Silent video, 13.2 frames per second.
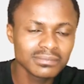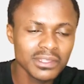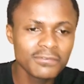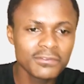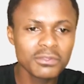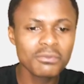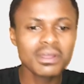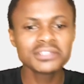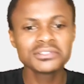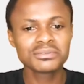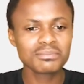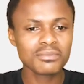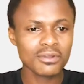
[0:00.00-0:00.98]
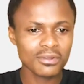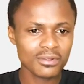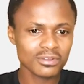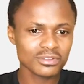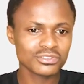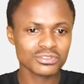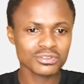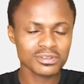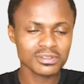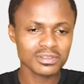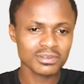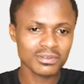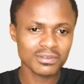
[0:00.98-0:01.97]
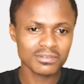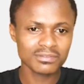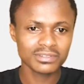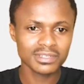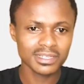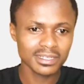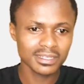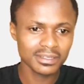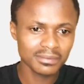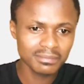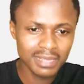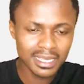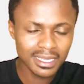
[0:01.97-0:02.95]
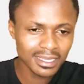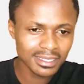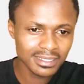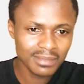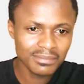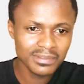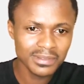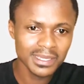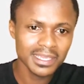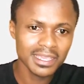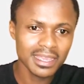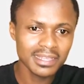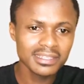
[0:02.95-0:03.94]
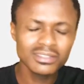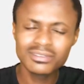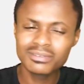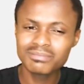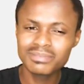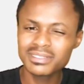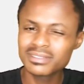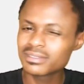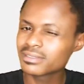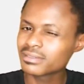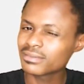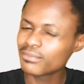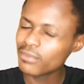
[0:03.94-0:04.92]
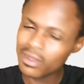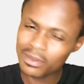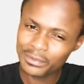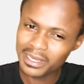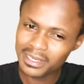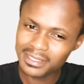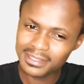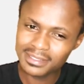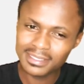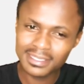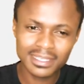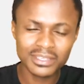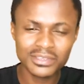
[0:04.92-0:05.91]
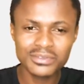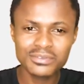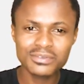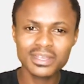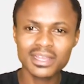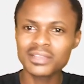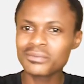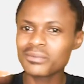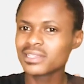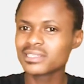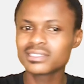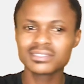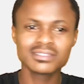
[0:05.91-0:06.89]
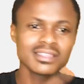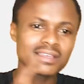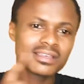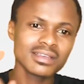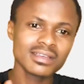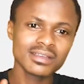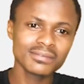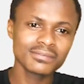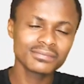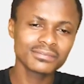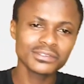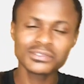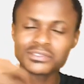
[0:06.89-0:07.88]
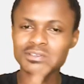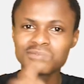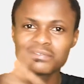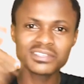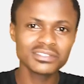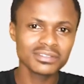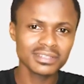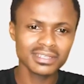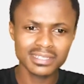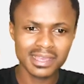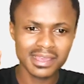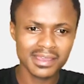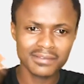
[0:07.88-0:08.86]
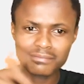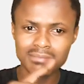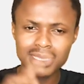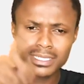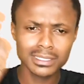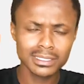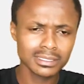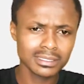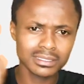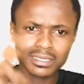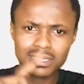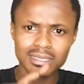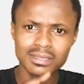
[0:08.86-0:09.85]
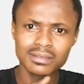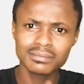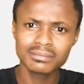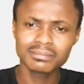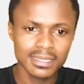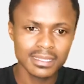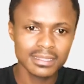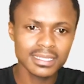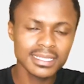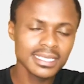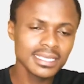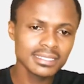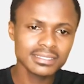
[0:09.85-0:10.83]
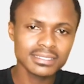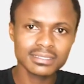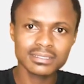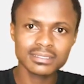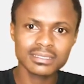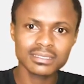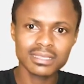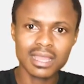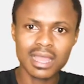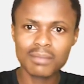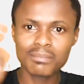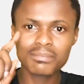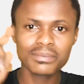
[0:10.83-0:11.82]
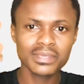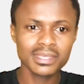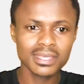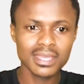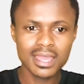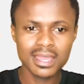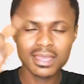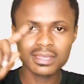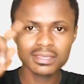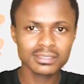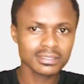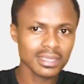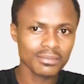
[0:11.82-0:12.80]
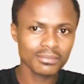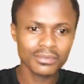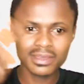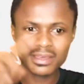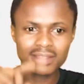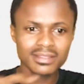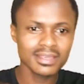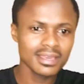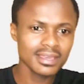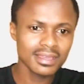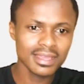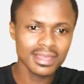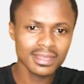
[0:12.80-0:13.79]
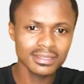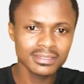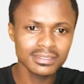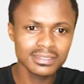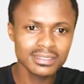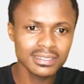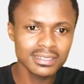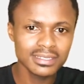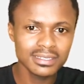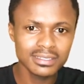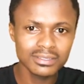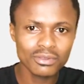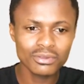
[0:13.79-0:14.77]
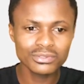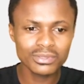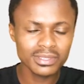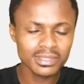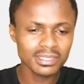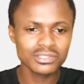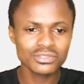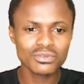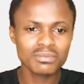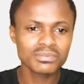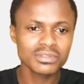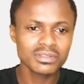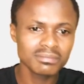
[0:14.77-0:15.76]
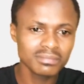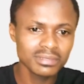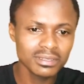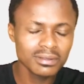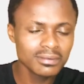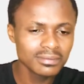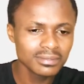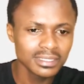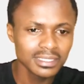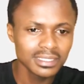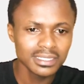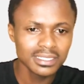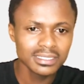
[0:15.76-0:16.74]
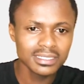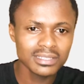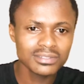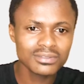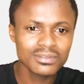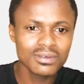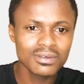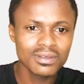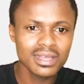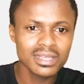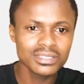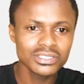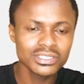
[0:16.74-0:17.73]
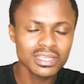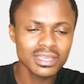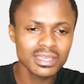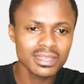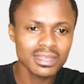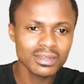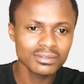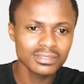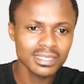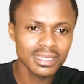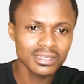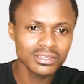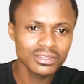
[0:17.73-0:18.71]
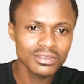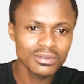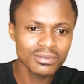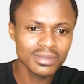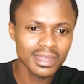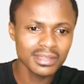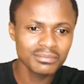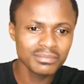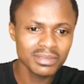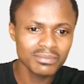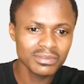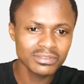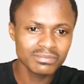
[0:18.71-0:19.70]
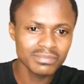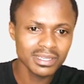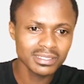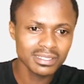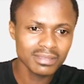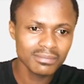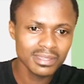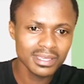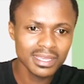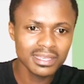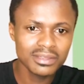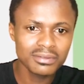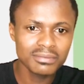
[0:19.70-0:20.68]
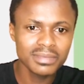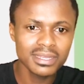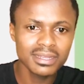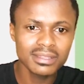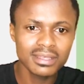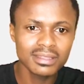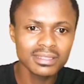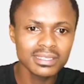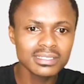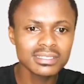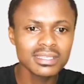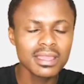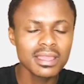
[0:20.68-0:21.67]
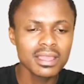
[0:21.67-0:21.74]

If you want more control of uh, making something a little bit more realistic, you can watch the Photoshop video that I have made. It's uh, the link is up here somewhere there and the also in the description below. Just go and check it out and you can be able to make something a little better than this.